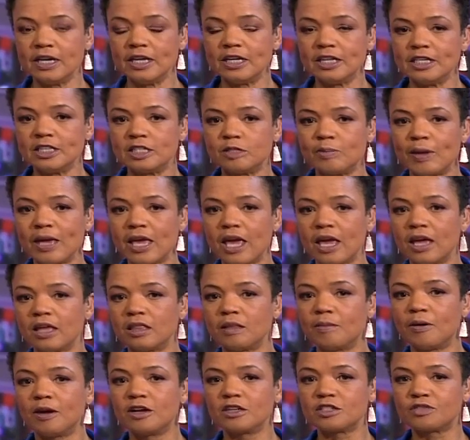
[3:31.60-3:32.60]
speaking in
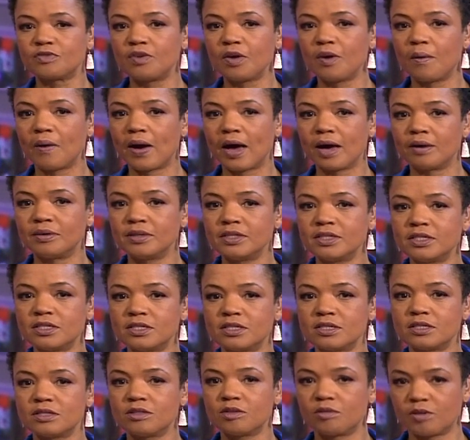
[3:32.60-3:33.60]
the past few
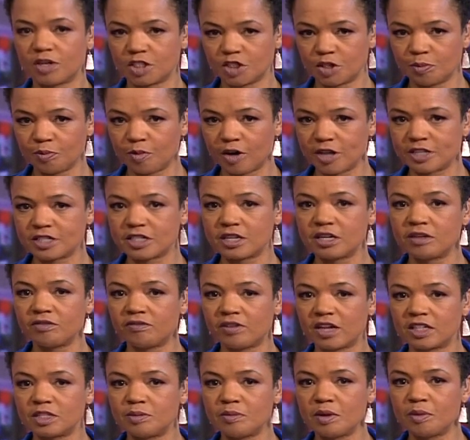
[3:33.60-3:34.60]
hours, the Russian President
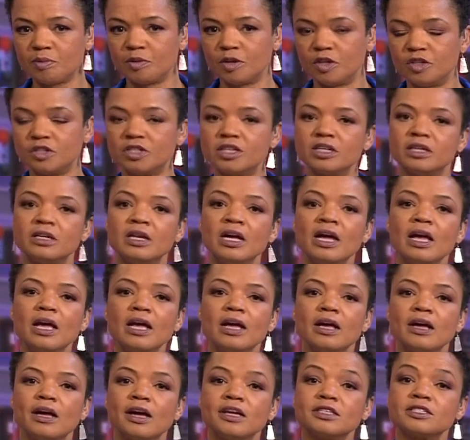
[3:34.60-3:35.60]
Vladimir Putin
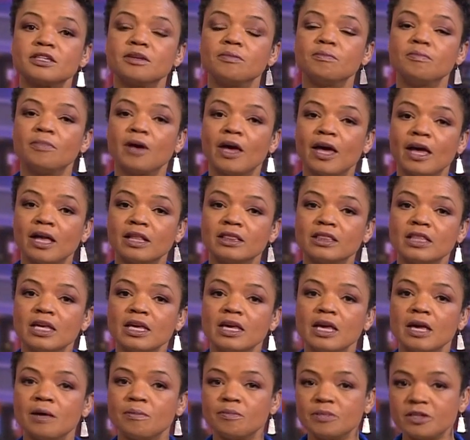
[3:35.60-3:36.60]
has compared
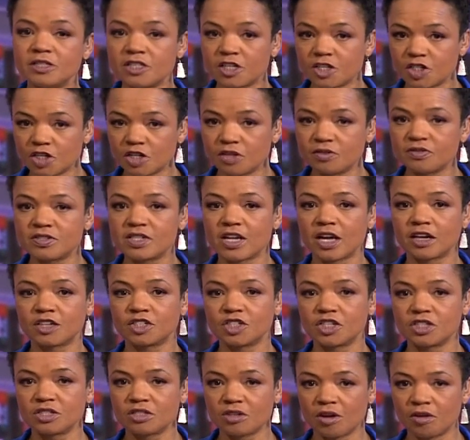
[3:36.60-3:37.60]
the imposition of
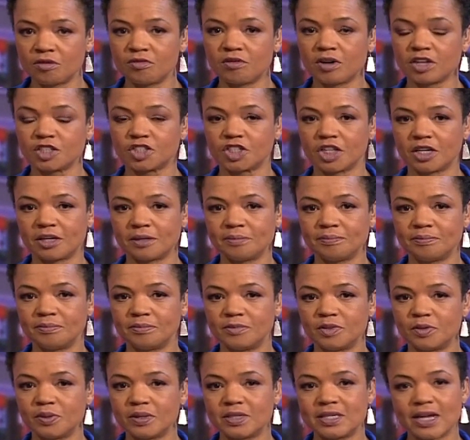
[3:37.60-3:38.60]
sanctions on Russia
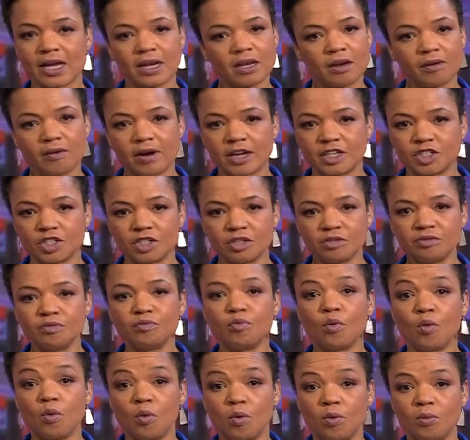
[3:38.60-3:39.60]
to a declaration of
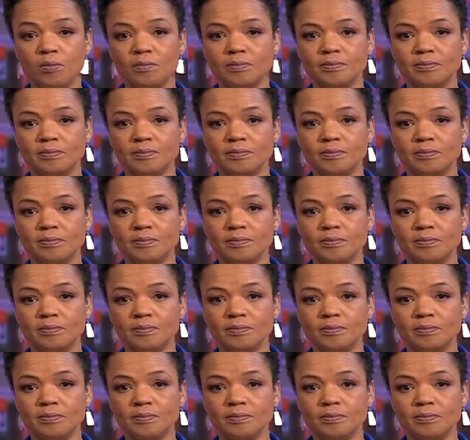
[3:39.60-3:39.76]
war.